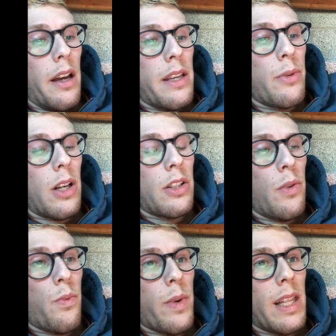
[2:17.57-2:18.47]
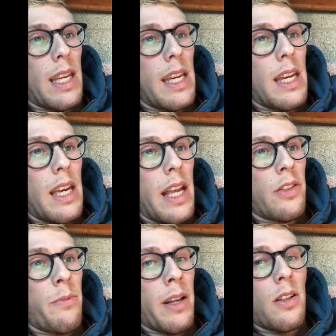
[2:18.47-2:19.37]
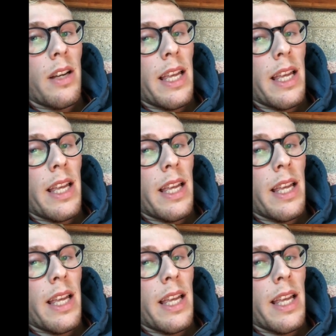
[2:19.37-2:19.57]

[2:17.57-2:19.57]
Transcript: He was also really instrumental